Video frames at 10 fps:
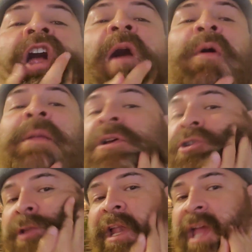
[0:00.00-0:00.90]
I want to make
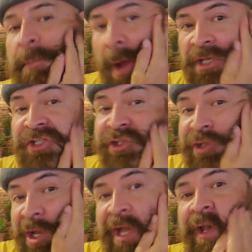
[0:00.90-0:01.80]
sure that I get my
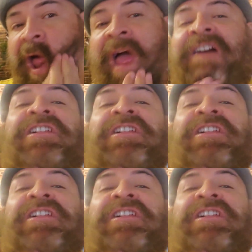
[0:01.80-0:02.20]
skin.